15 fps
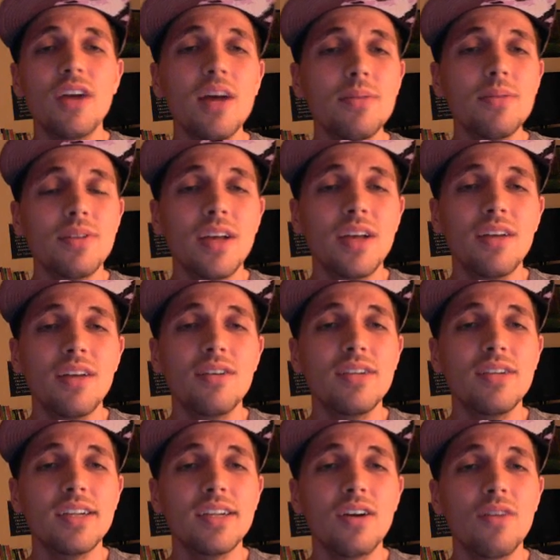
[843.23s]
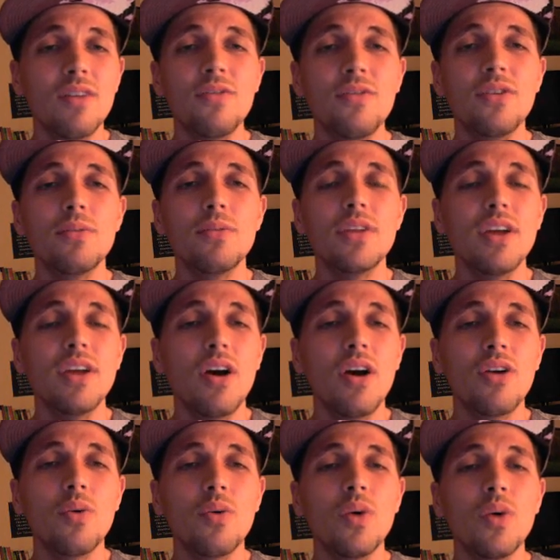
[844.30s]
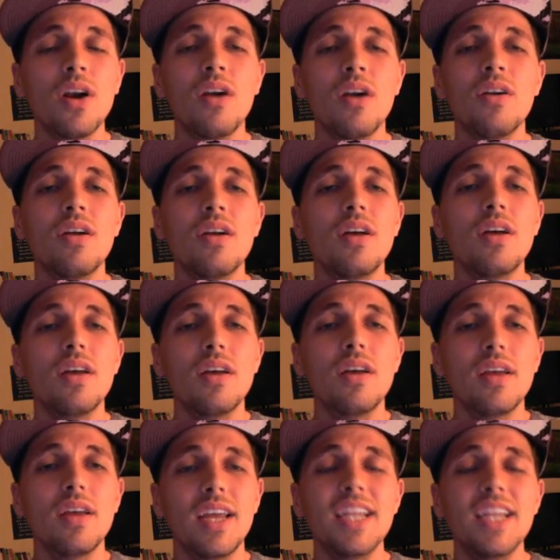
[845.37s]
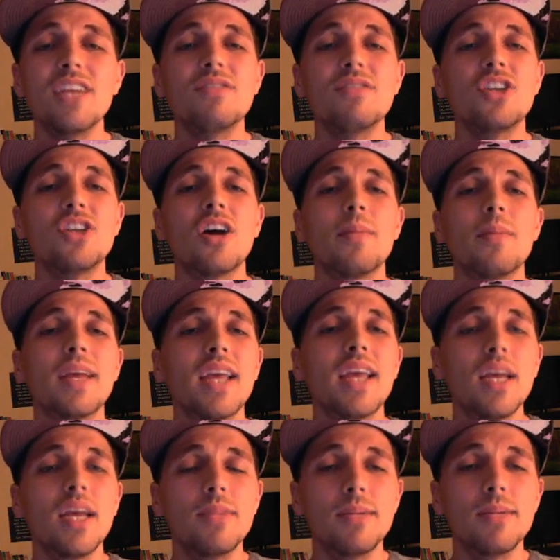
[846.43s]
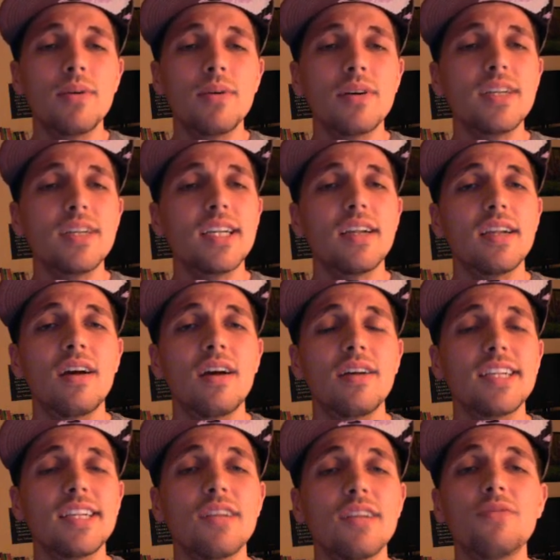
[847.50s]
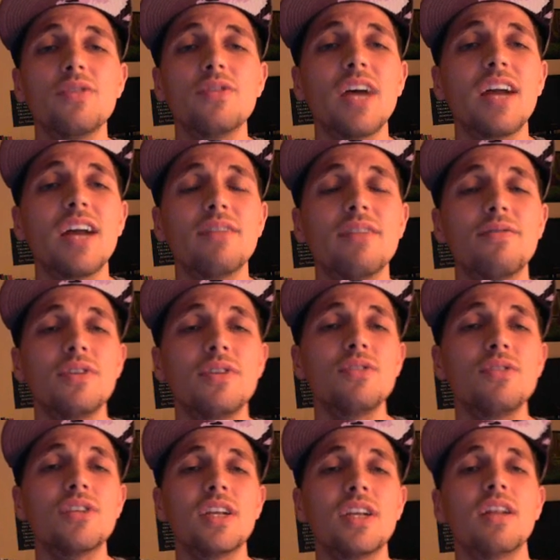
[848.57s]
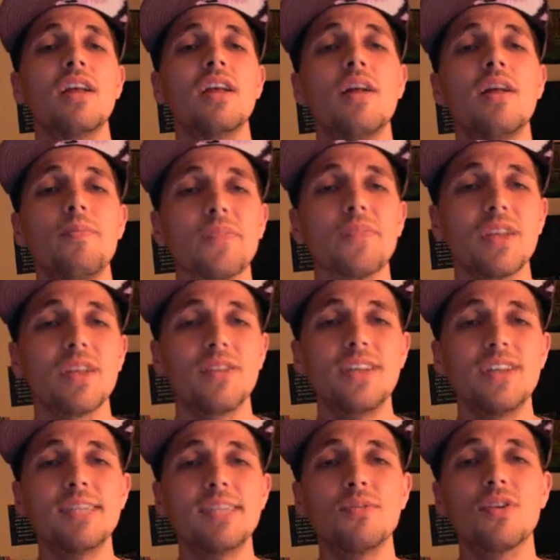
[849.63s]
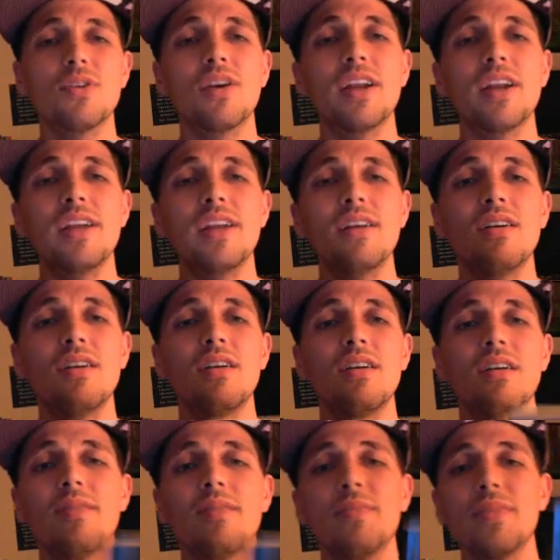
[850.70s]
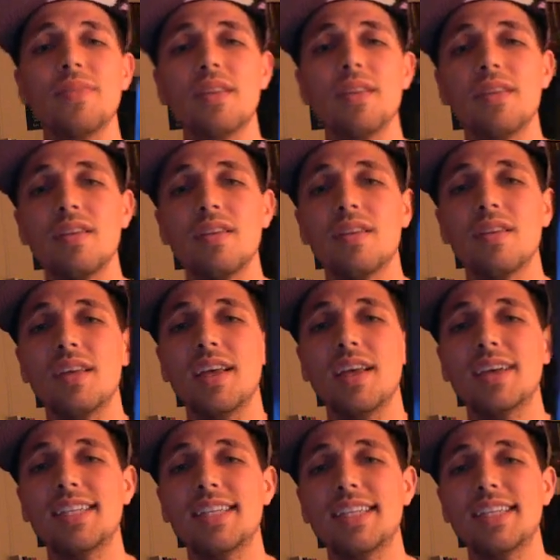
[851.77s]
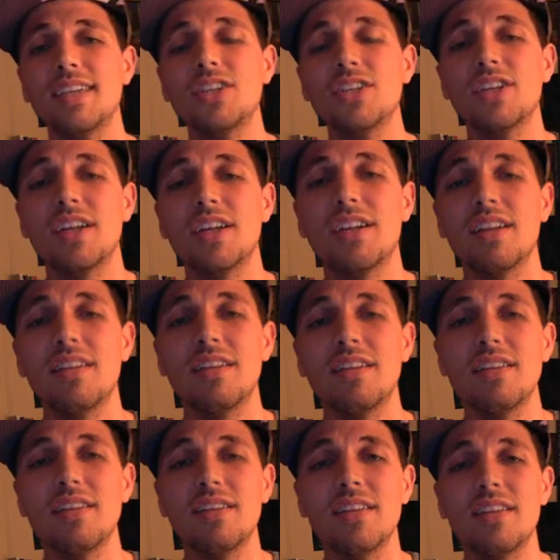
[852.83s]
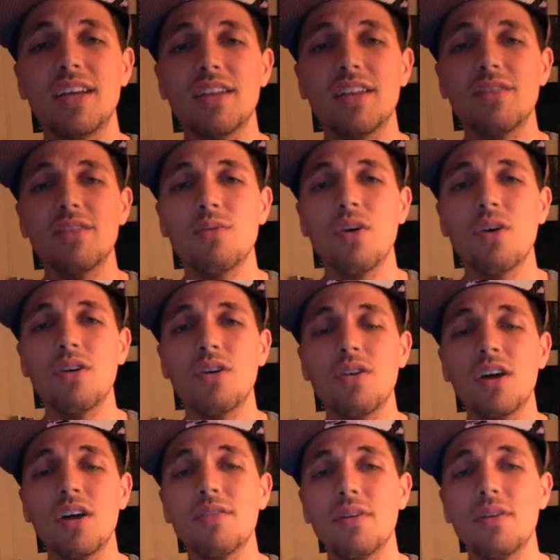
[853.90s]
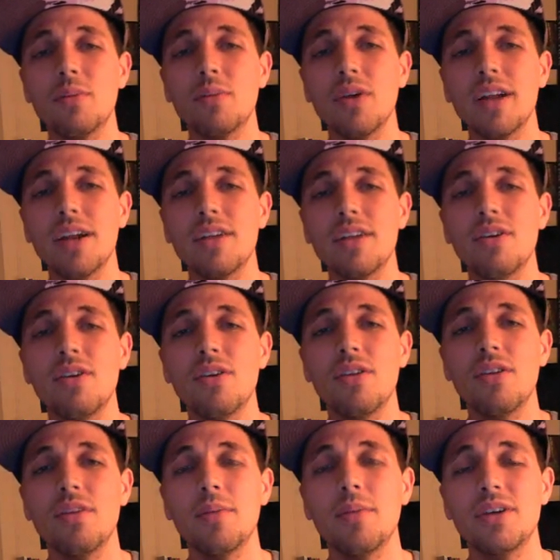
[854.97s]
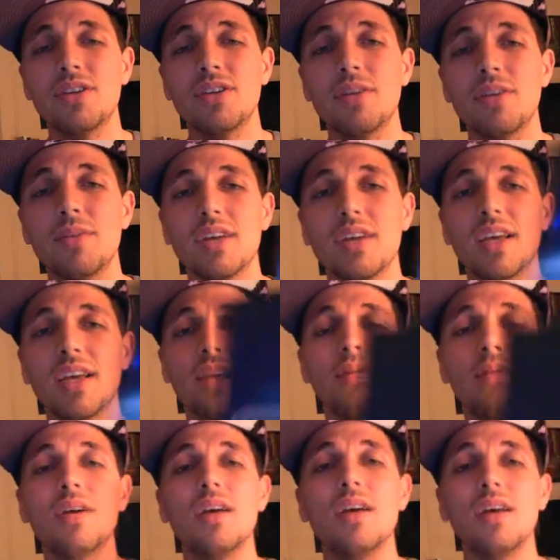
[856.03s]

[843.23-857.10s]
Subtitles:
Oppenlander is comfortably unaware. Any of John McCabe's books, Sun Food Diet Infusion. This book right here, Extinction, The Death of Water Life on Planet Earth by John McCabe.